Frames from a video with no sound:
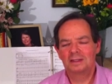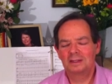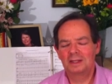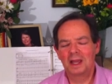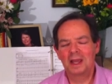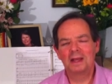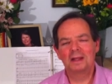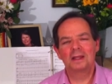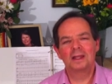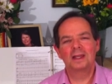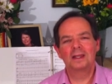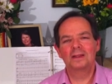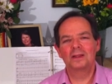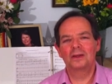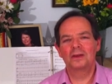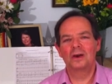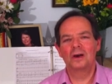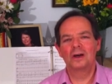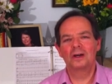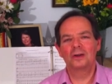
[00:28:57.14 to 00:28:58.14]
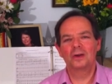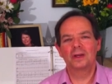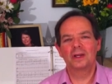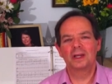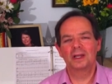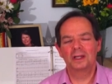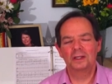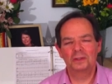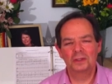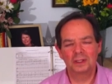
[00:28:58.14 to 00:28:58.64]
standing in the
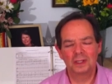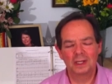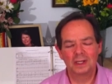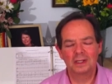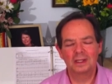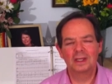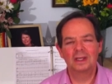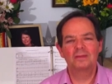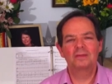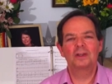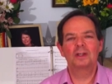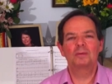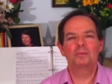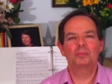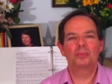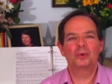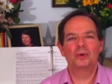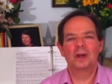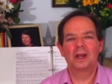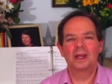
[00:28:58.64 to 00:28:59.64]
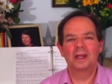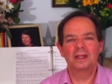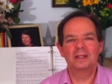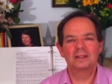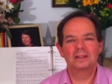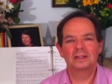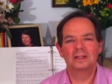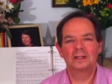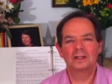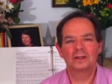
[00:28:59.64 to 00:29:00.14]
congregation and giving
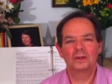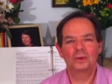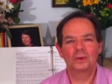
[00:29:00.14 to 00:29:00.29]
praise to the